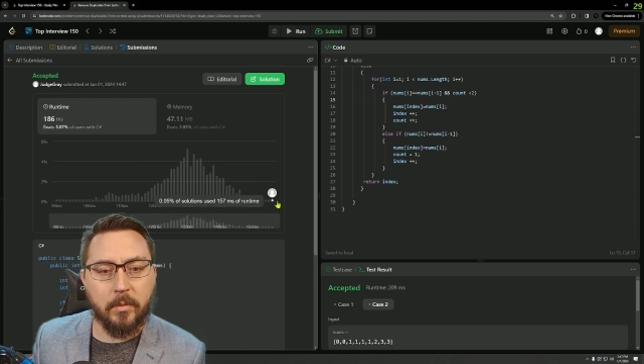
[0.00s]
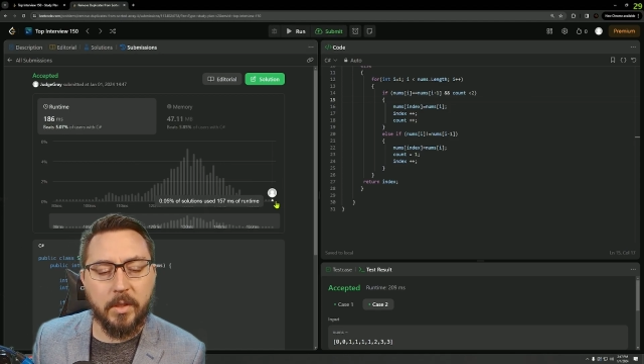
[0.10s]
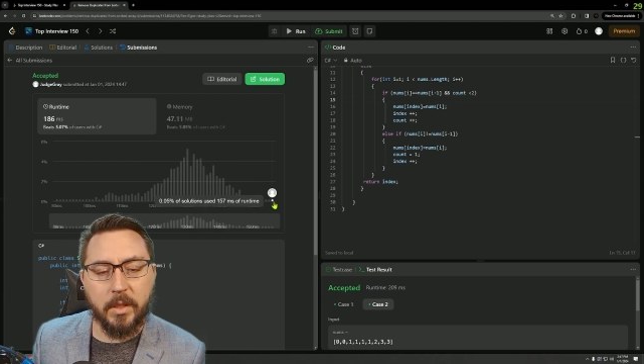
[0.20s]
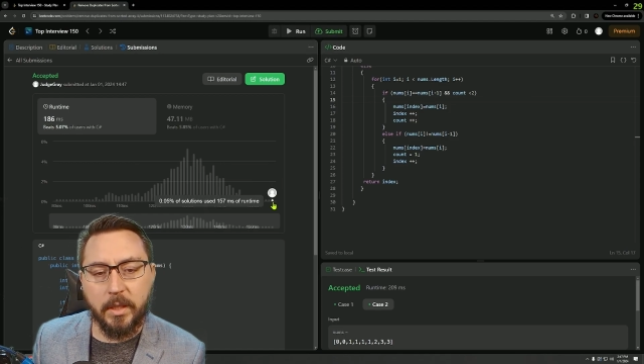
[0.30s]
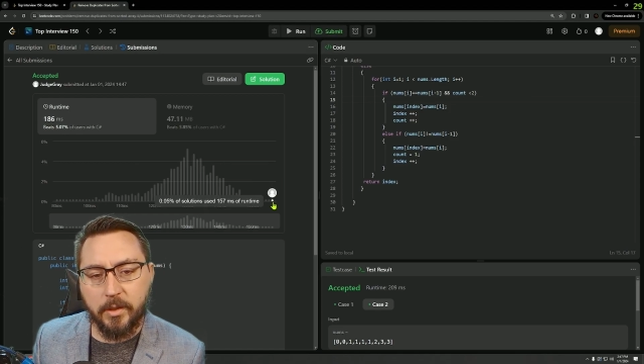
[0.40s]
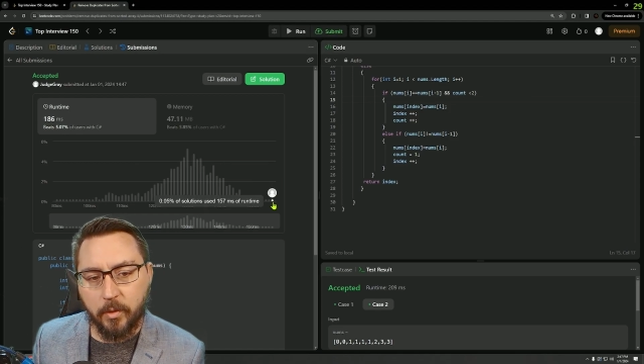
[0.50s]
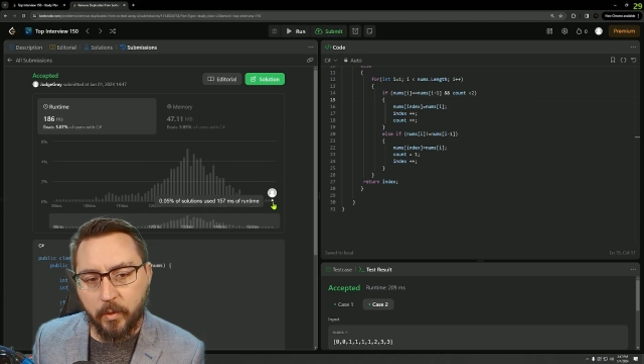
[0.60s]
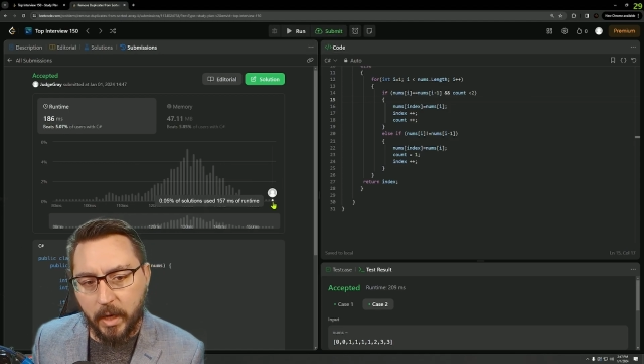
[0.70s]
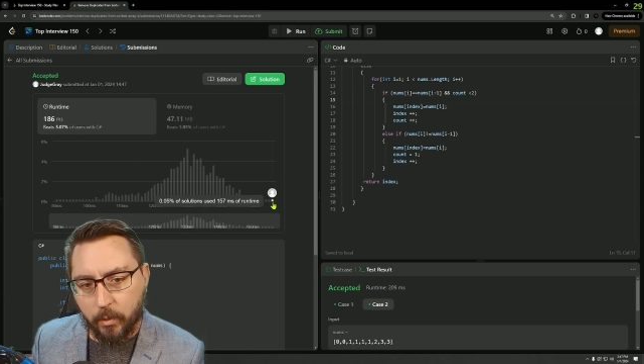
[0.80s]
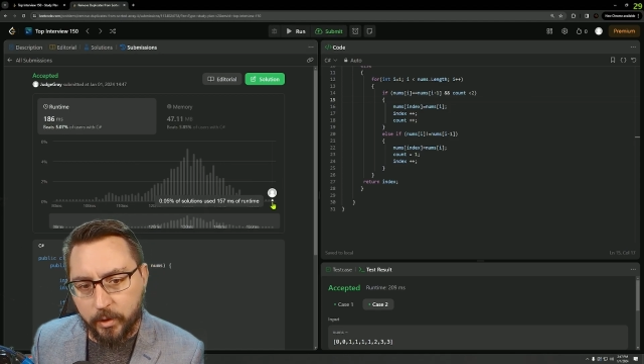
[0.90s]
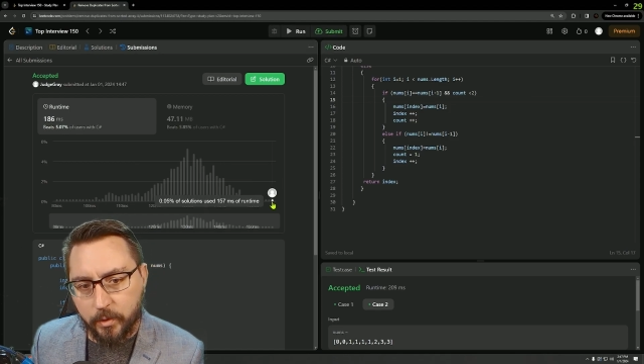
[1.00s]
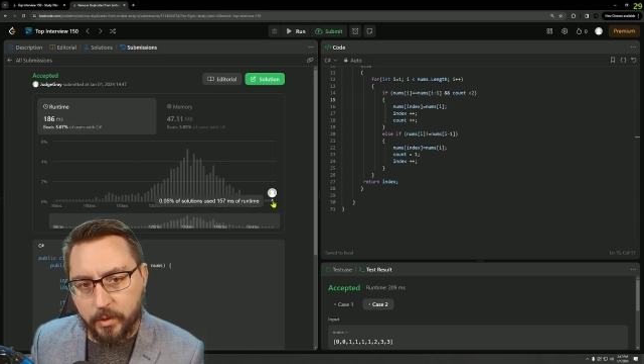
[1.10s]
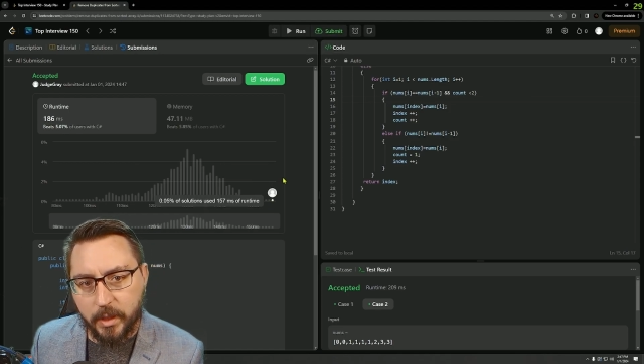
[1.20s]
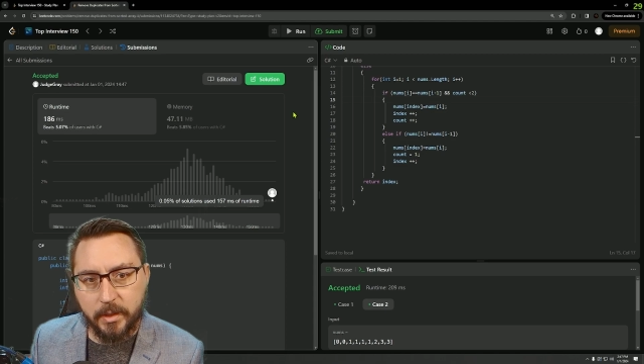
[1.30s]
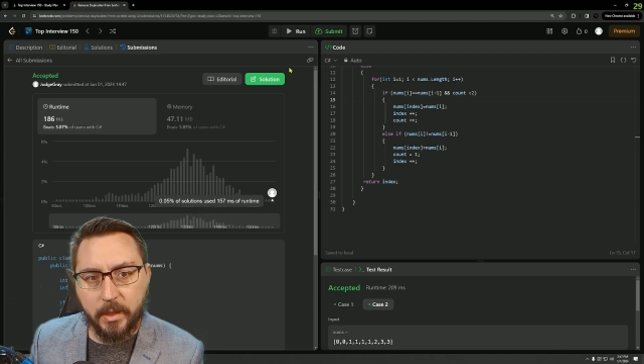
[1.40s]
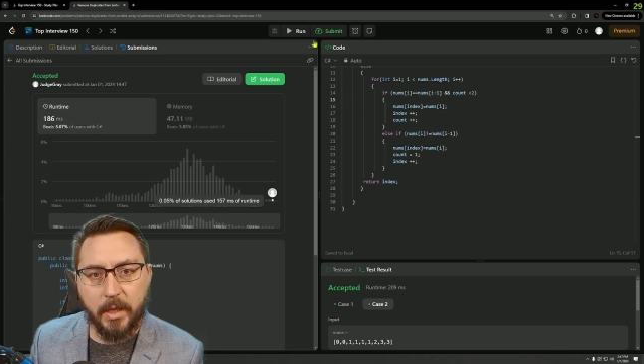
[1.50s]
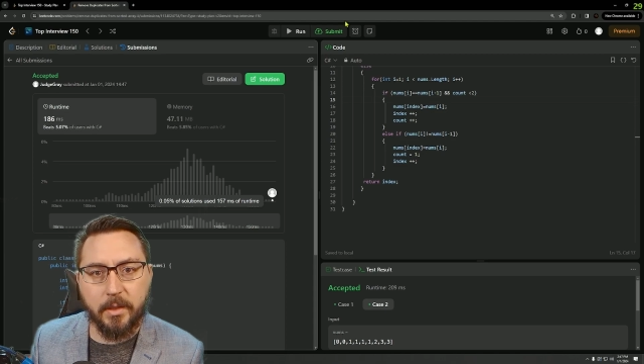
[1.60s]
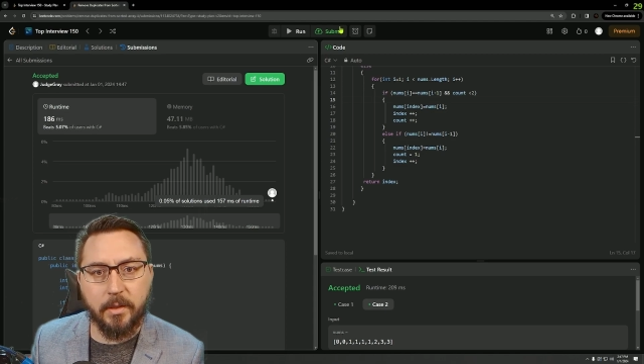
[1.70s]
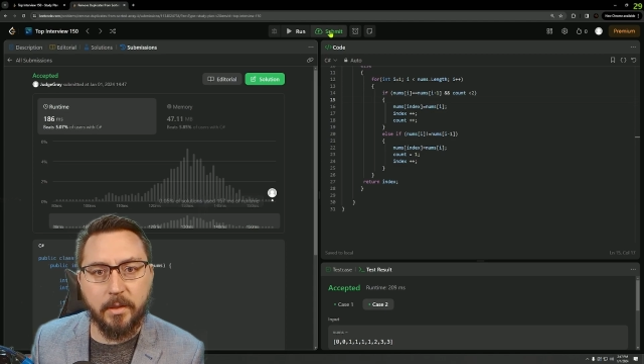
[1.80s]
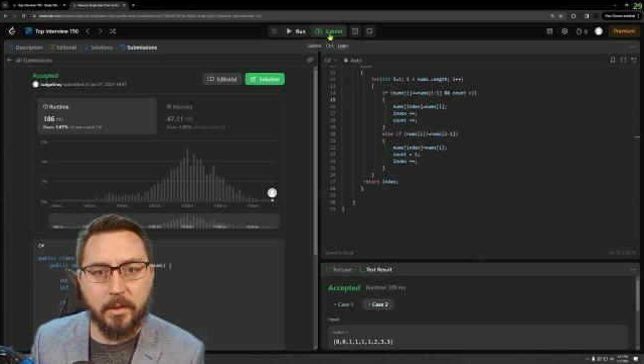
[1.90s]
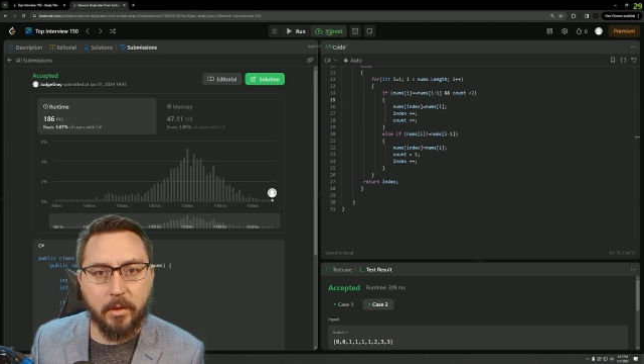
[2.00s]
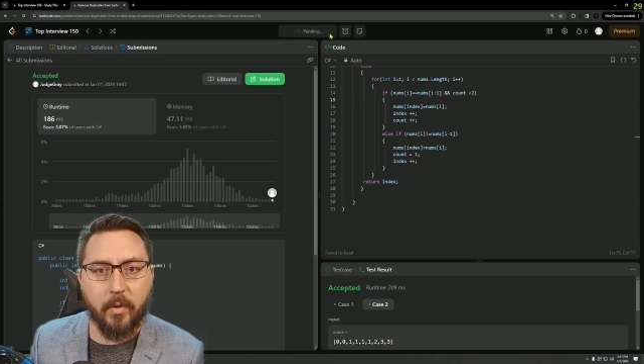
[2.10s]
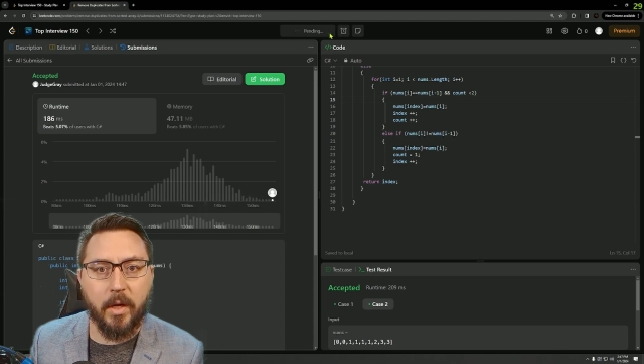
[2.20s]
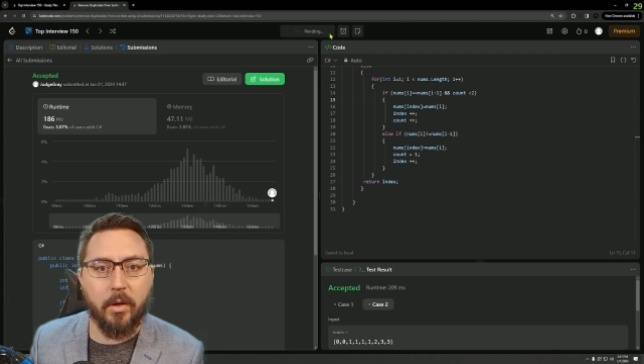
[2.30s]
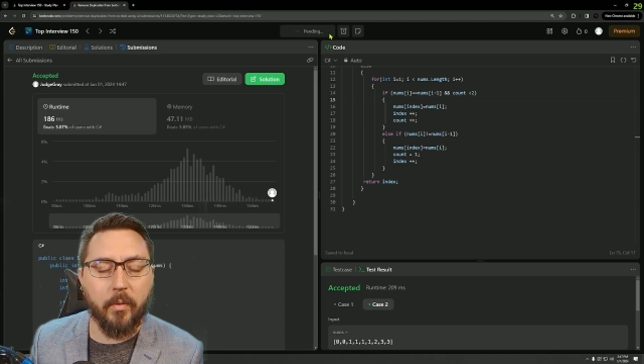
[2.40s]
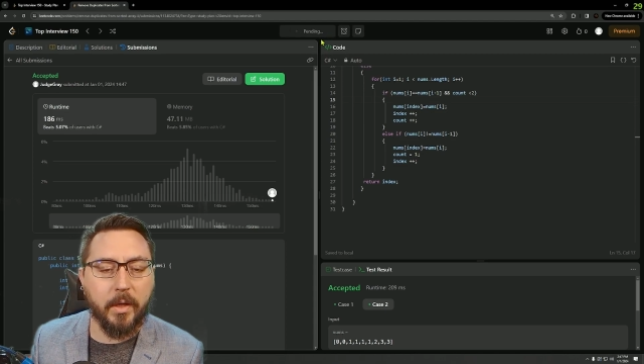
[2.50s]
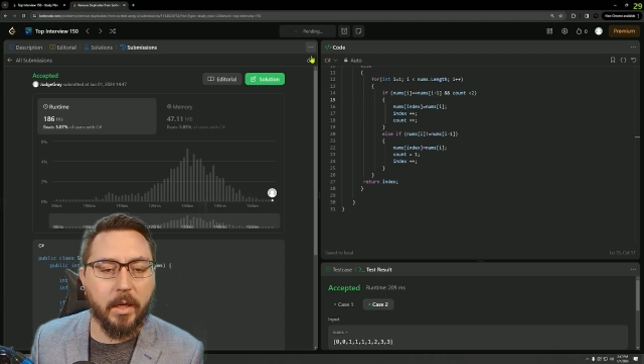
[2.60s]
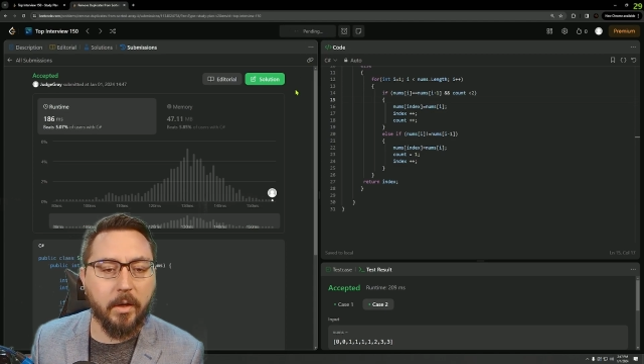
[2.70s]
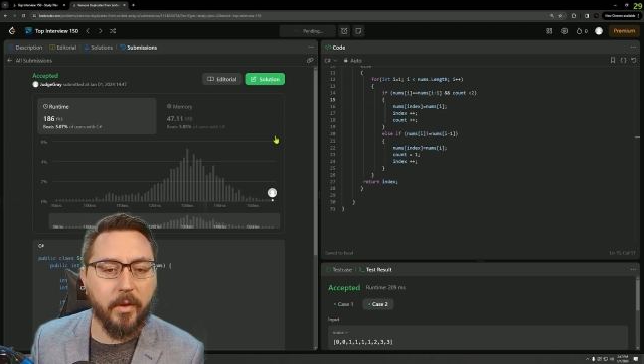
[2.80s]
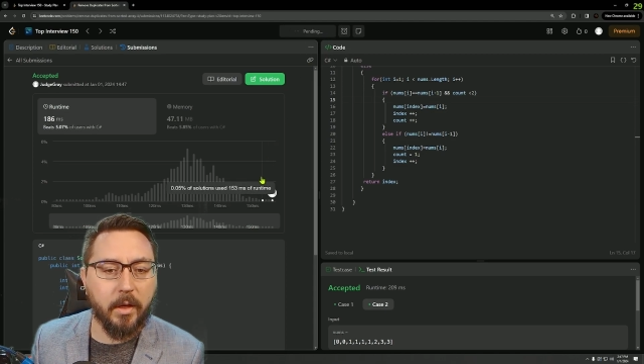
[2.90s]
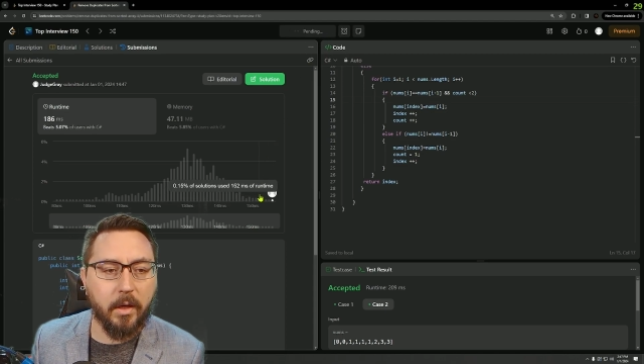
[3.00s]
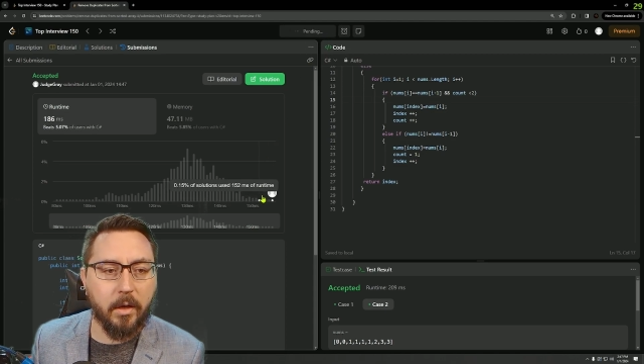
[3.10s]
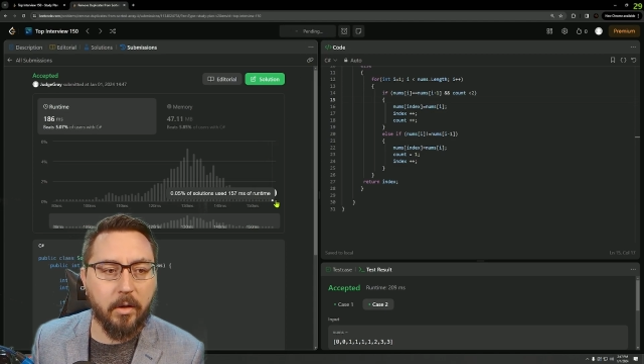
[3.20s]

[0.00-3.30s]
See, so now with those test cases, it ran all the way down there.